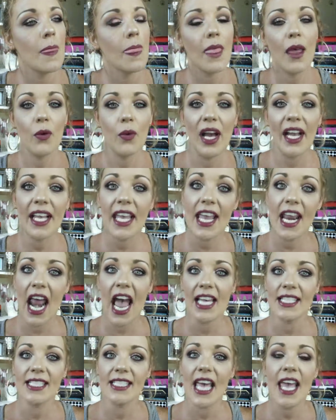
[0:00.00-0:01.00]
why can't
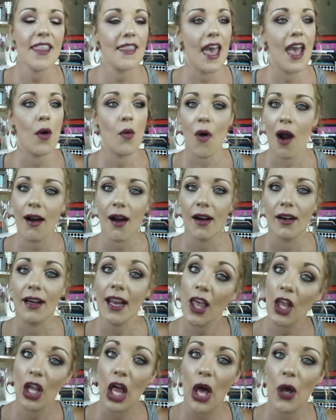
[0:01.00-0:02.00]
I say that word?
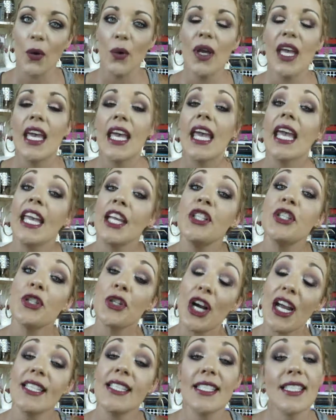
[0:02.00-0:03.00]
Hello.
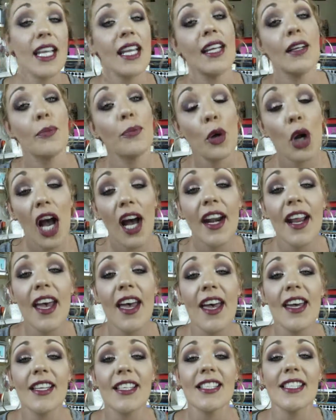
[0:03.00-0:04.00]
Interesting
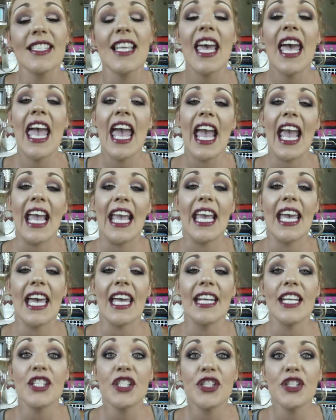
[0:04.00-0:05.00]
products.
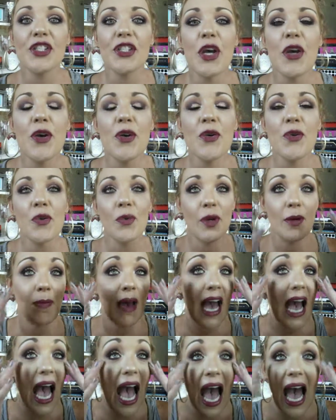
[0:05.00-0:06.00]
And soon, when
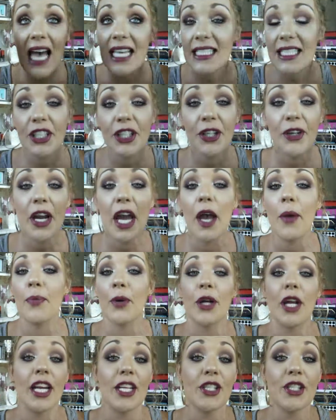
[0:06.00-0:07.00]
my eyes clear up,
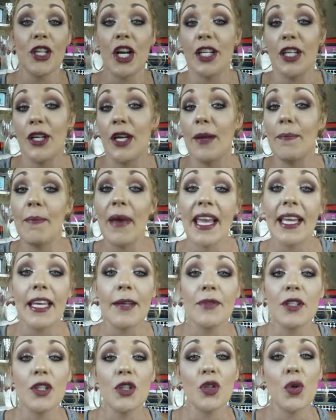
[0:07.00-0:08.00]
we're going to start doing
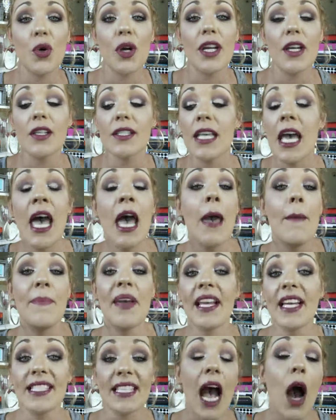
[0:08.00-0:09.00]
makeup tutorials,
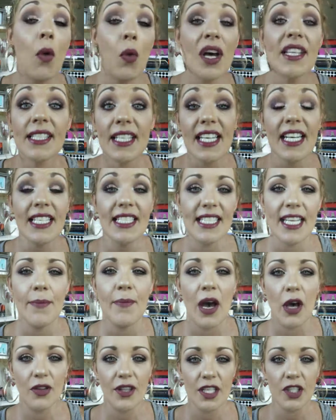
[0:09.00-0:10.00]
because I was going to
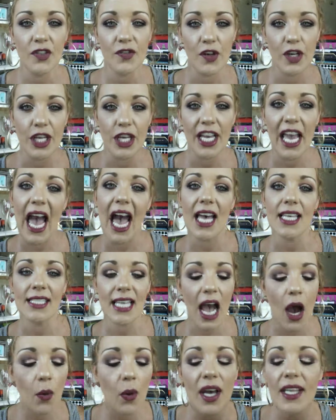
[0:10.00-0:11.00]
demo this for you guys.
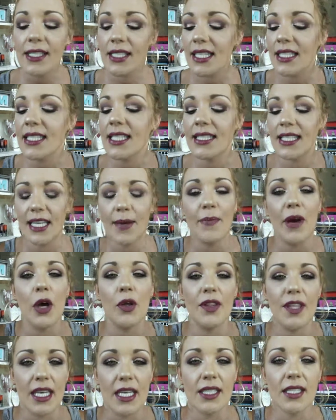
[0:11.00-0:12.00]
I was going to
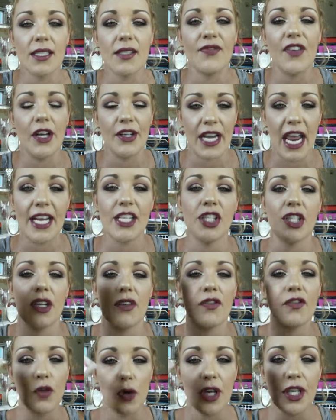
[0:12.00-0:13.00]
demo this foundation
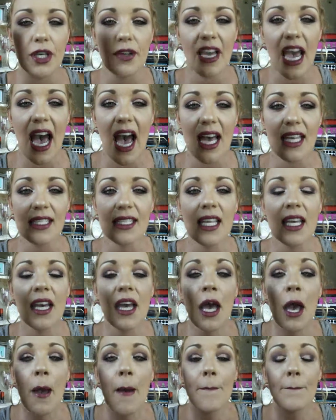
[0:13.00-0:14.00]
for you guys,
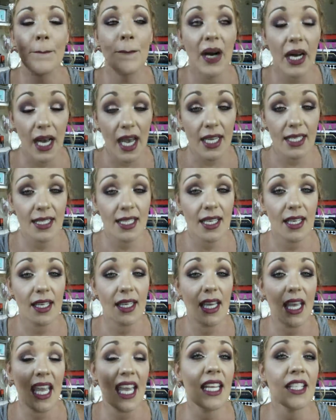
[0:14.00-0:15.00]
but
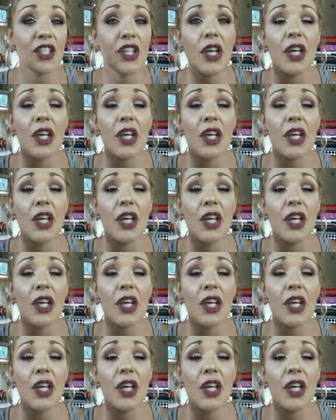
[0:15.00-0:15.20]
it